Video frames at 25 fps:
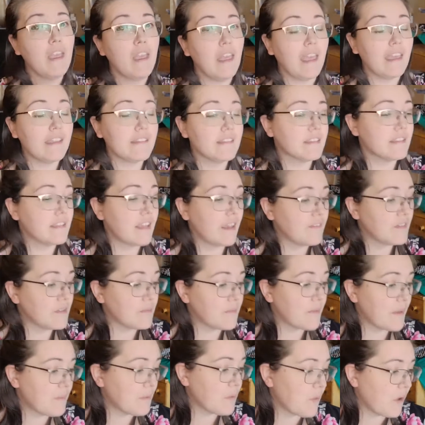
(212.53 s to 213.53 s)
and
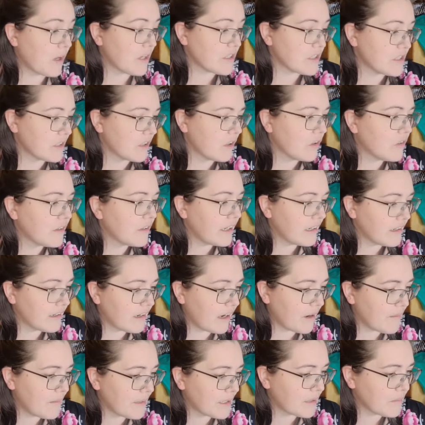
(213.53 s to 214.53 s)
7 people watching. Oh, there,
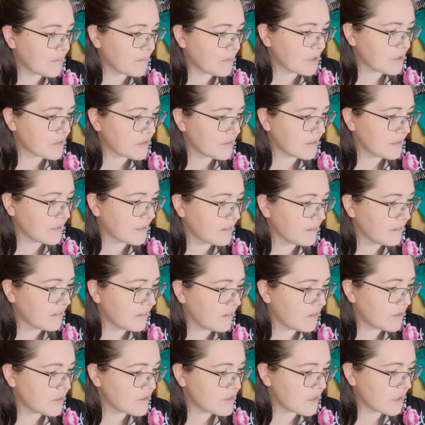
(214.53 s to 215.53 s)
now my computer's going.
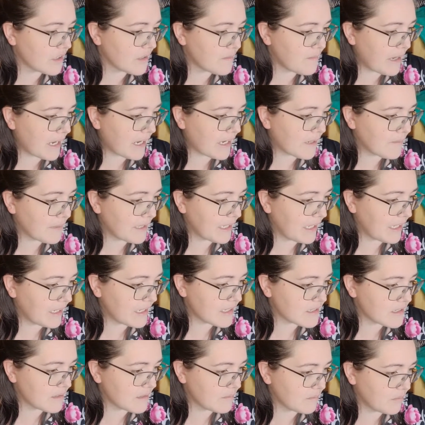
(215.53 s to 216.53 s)
Oh, you saw the back of my head
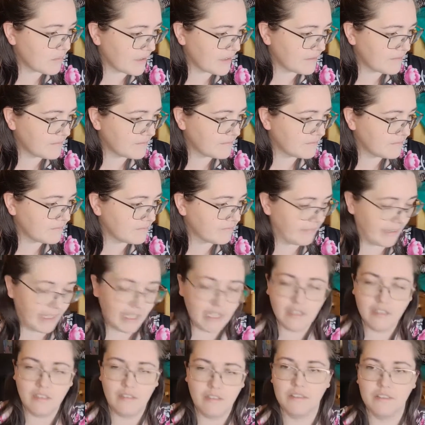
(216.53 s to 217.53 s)
at some point.
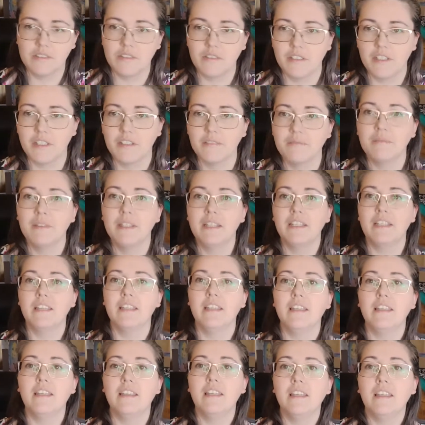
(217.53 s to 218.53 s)
I don't know what's going on.
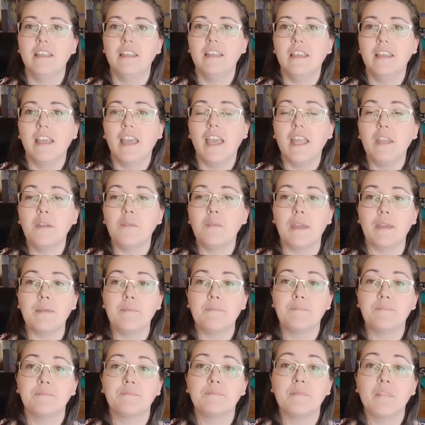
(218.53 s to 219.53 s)
Anyway,
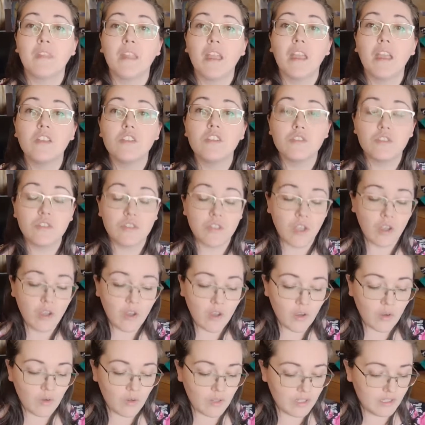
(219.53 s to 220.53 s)

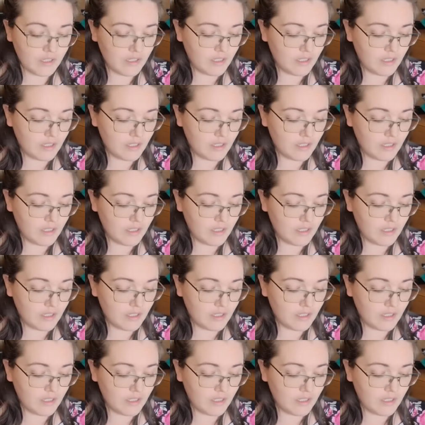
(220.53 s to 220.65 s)
so,